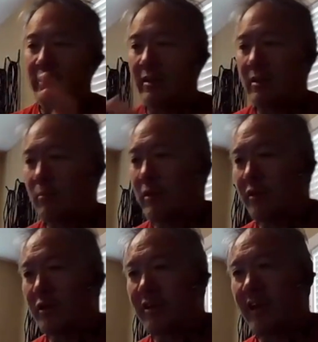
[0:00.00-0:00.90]
of thing, but
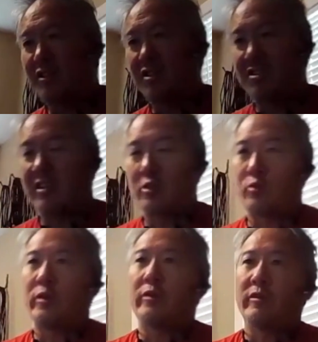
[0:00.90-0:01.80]
you can actually set
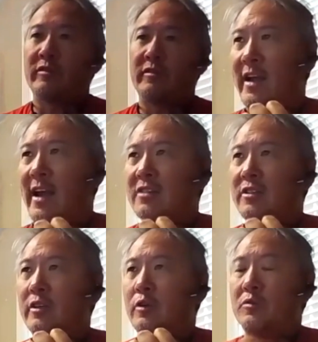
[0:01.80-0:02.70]
triggers. They
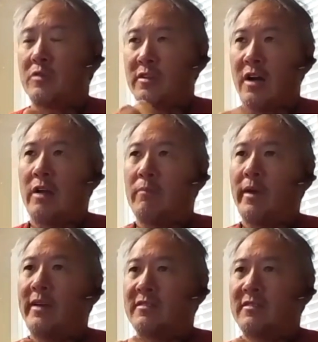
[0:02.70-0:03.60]
actually use the
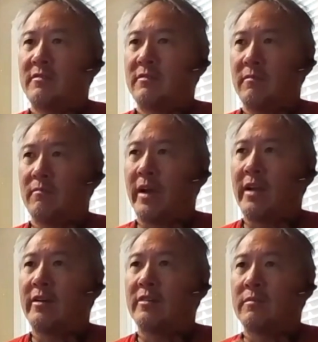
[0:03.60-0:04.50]
time-based
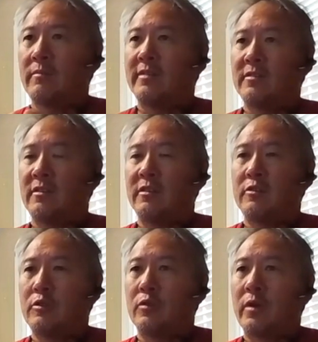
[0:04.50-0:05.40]
mechanism that's in
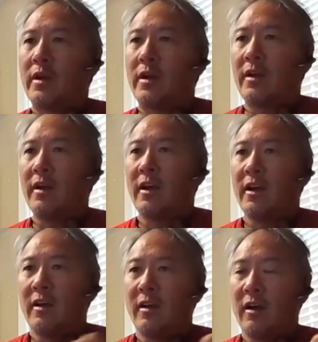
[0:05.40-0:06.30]
issue track,
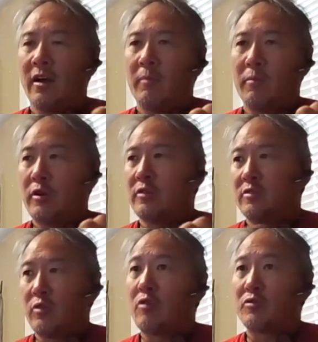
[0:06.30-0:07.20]
because
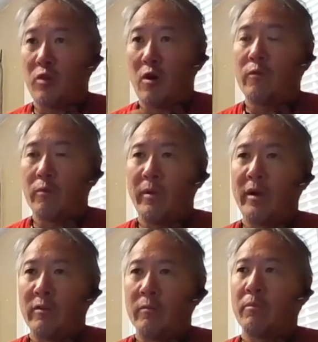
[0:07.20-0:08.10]
it's all
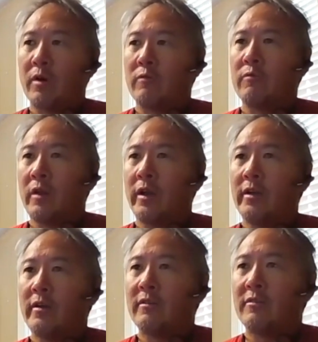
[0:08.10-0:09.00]
software bug
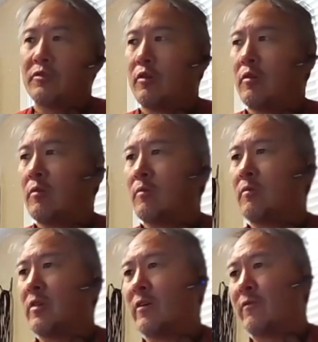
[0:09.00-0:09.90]
related.
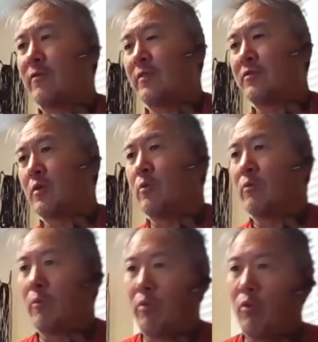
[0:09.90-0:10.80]
So if
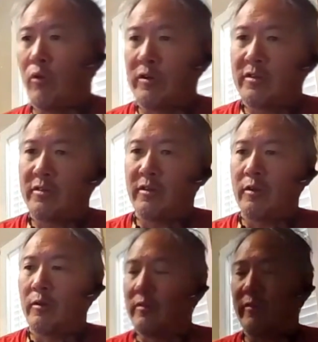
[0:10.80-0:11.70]
someone reports,
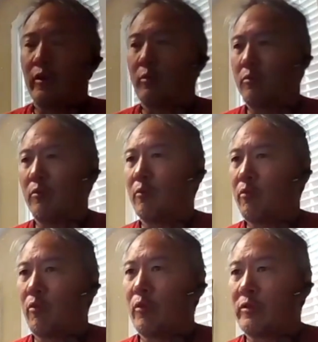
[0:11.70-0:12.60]
a developer
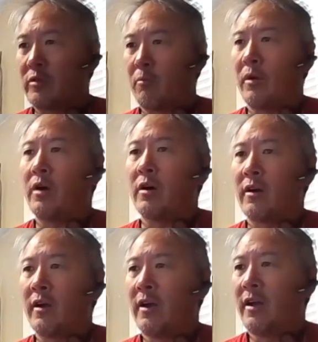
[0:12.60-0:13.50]
reports a
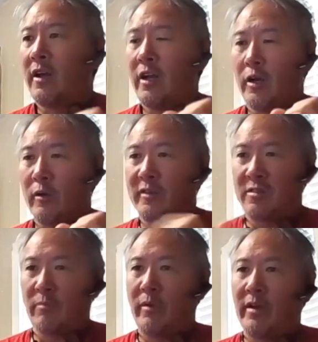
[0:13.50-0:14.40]
bug, it's
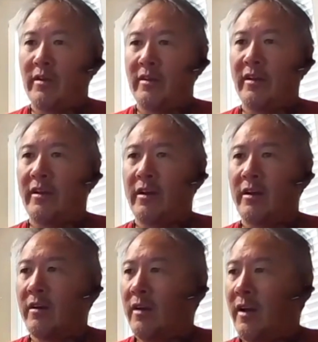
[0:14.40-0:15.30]
submitted in
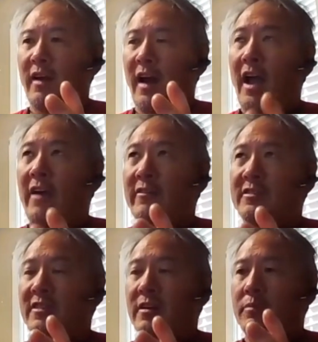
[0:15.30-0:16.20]
there. I have it
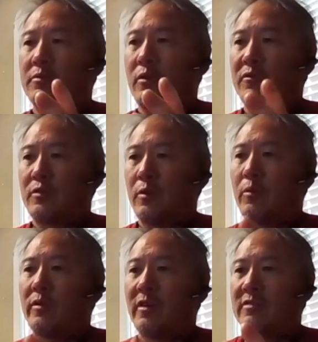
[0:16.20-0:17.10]
set up so if
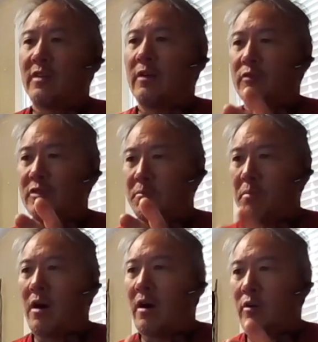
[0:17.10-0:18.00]
someone does not
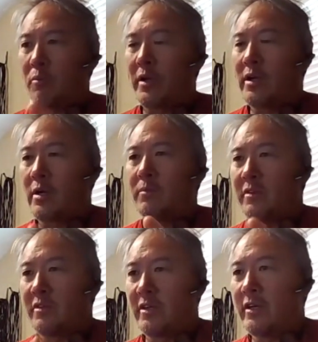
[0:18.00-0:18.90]
respond or pick up the
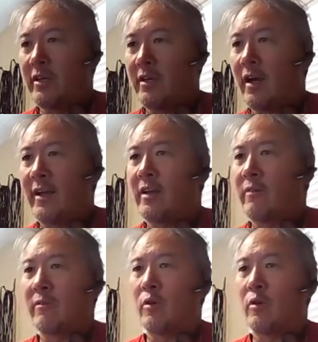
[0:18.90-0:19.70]
ticket, I get a